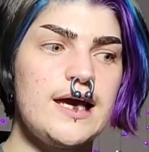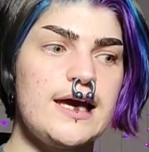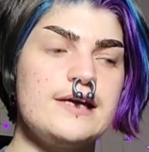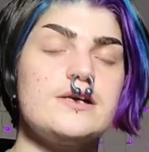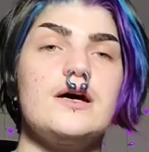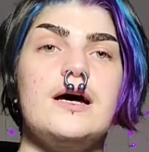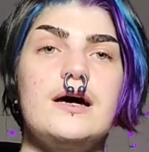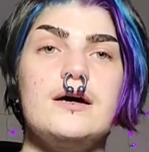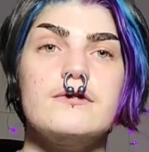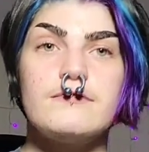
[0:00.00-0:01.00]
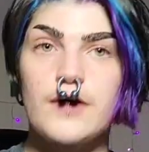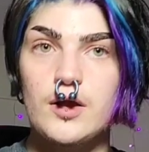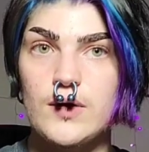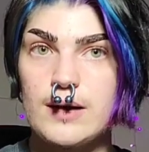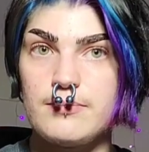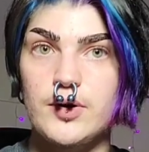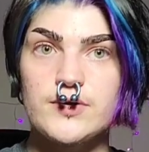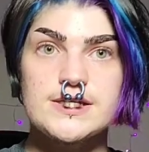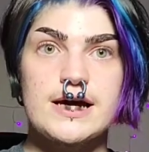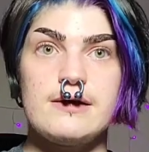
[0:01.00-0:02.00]
and follow up
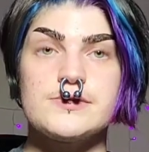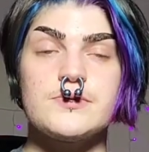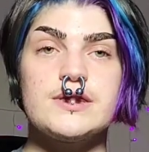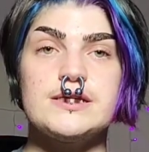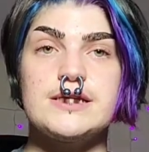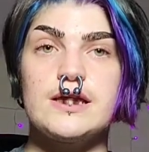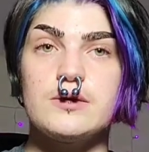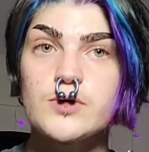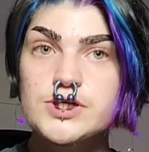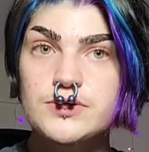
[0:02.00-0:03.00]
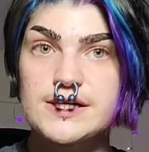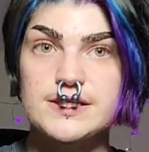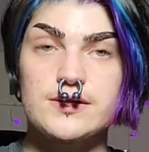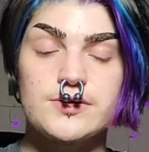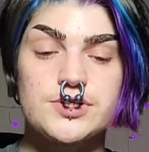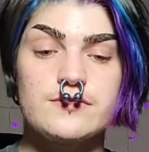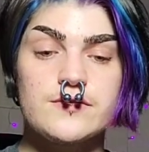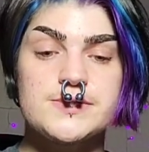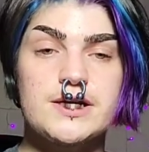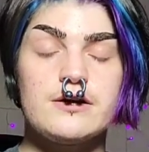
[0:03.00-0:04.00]
both times with the daily moisturizing lotion
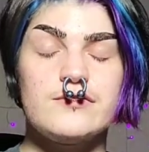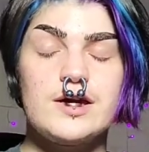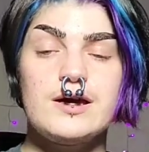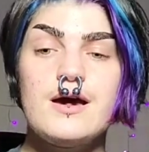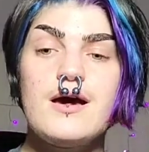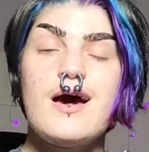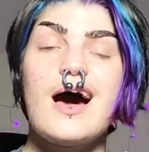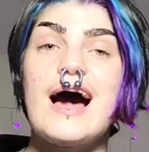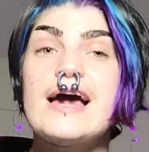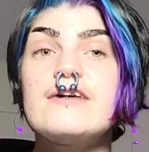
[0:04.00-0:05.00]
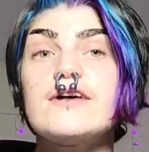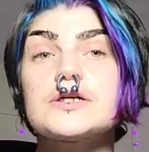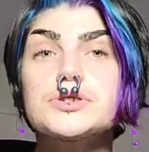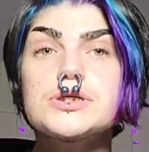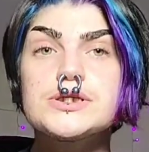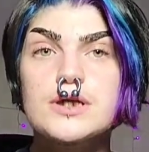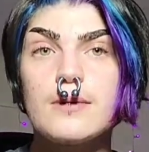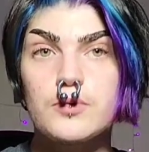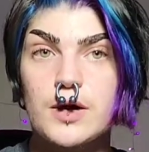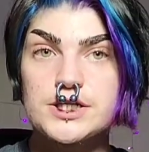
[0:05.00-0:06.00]
from CeraVe. I have actually
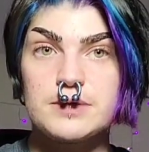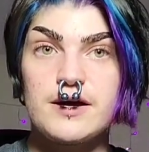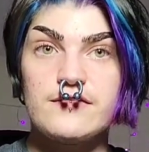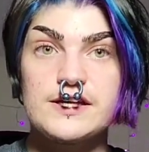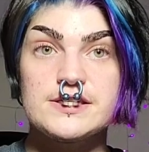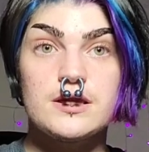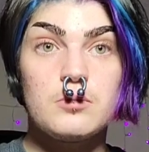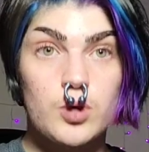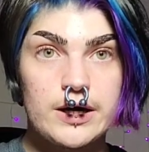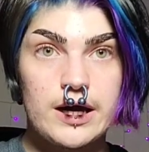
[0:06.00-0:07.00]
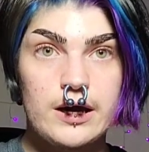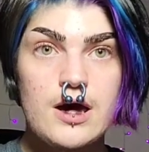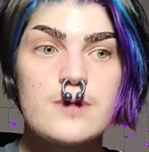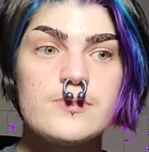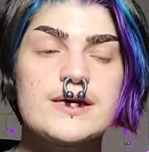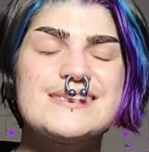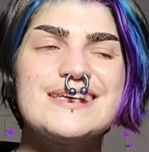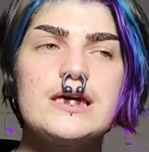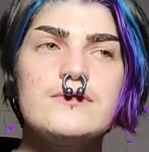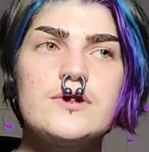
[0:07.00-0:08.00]
stopped washing my face in the morning
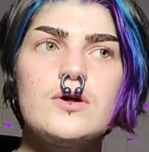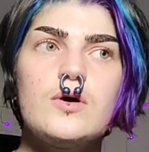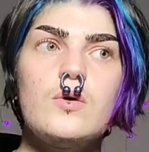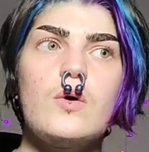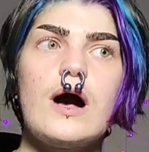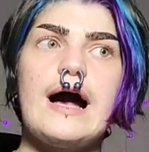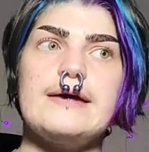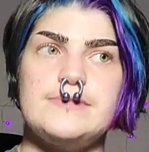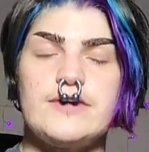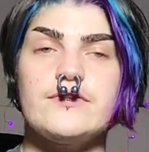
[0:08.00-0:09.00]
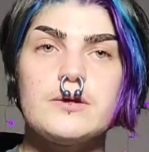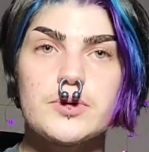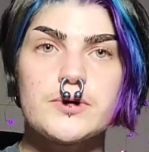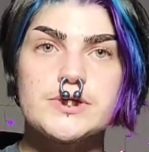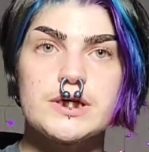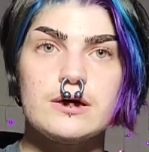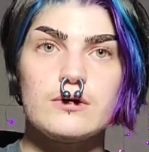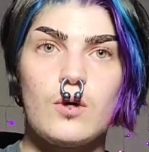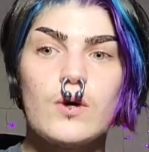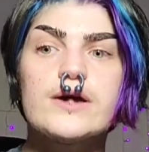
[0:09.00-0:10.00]
because even though I'm definitely
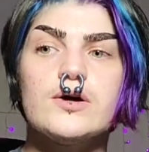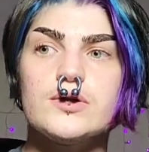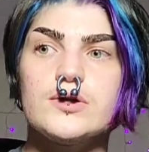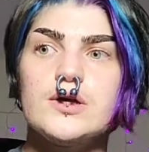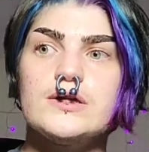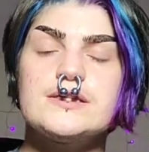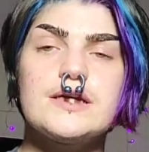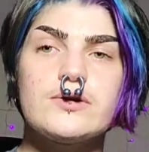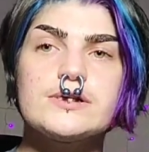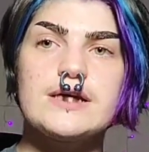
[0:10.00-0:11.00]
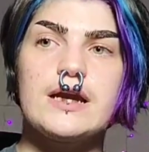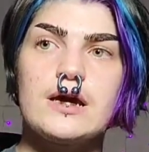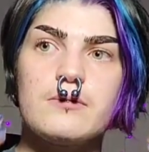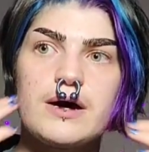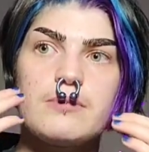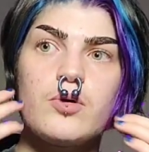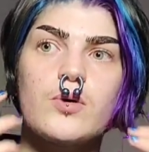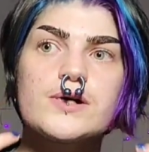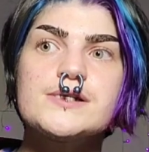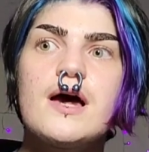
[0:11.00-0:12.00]
producing oil that's irritating my
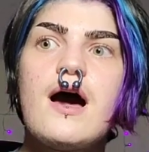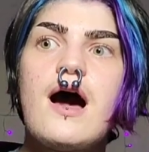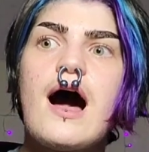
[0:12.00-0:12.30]
pores,